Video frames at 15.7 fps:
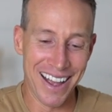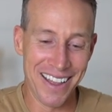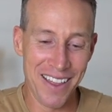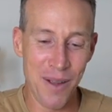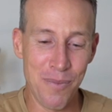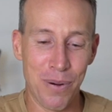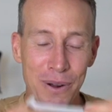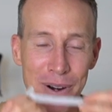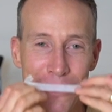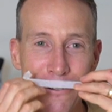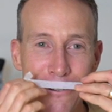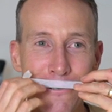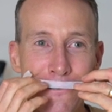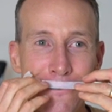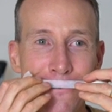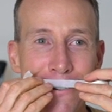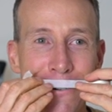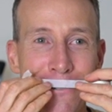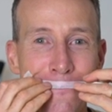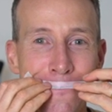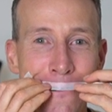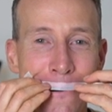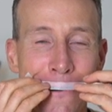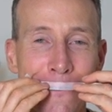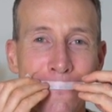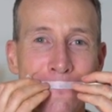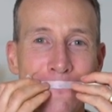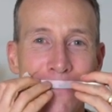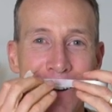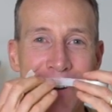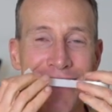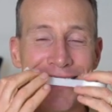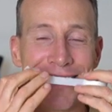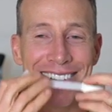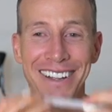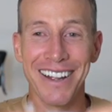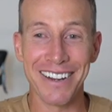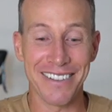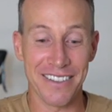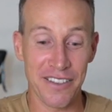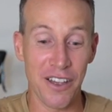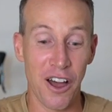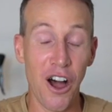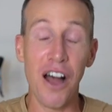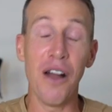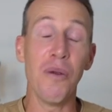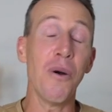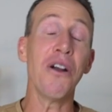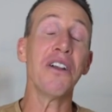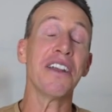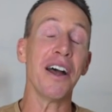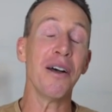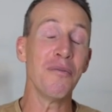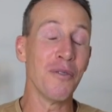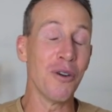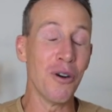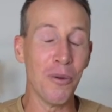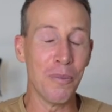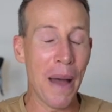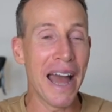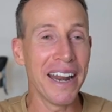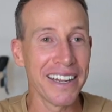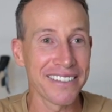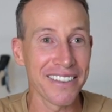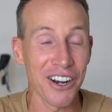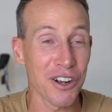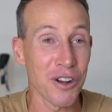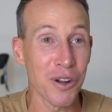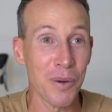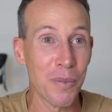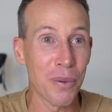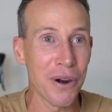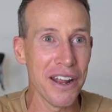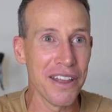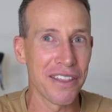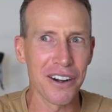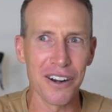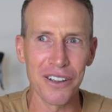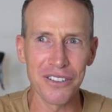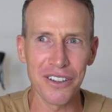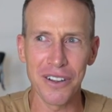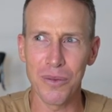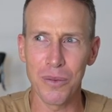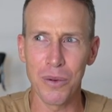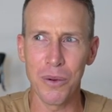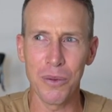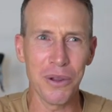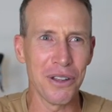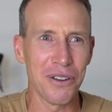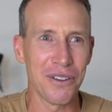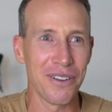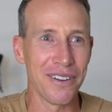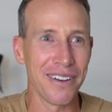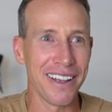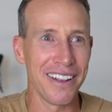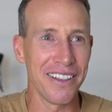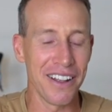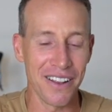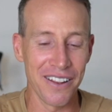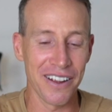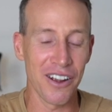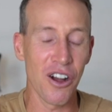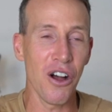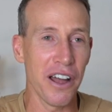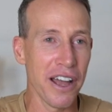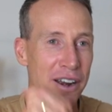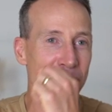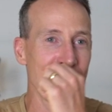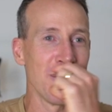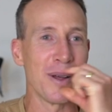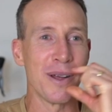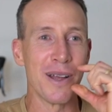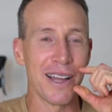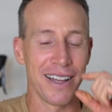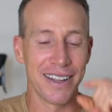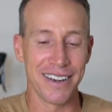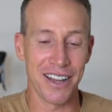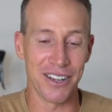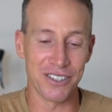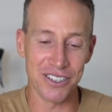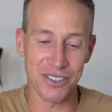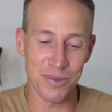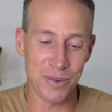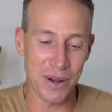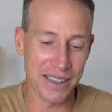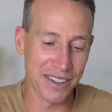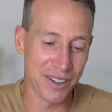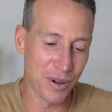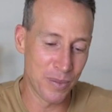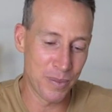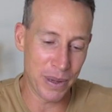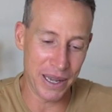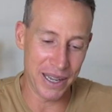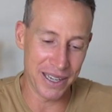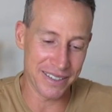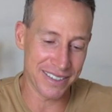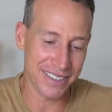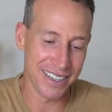and they put it all the way across and it's like, oh, I woke up all panicked that I couldn't breathe and I was like, what were you, and they're like, oh, I had it, no, just one little piece.